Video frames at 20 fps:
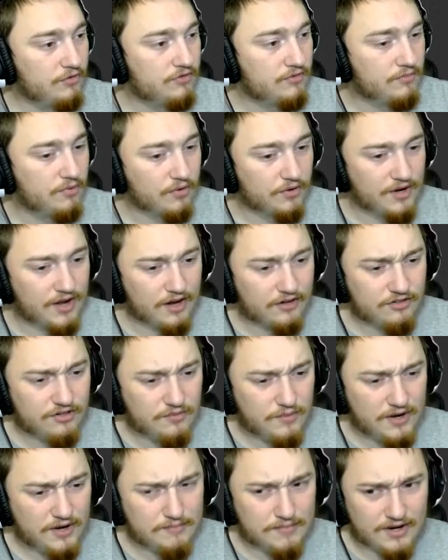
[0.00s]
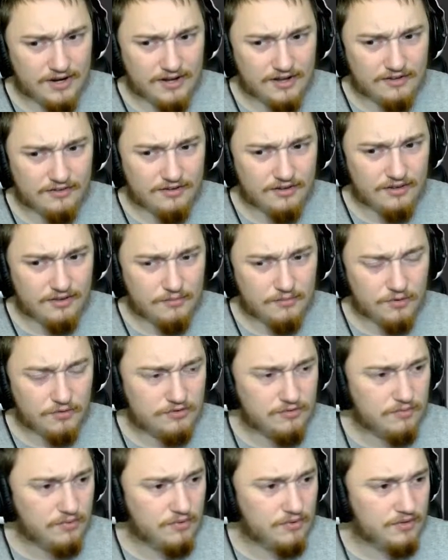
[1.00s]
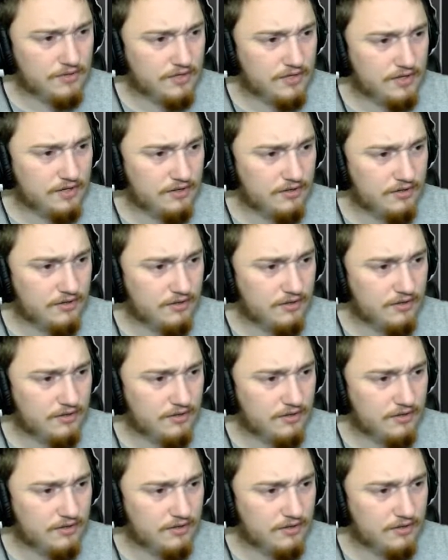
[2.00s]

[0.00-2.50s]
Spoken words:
important. Actually, wait a minute. Is it the most important here?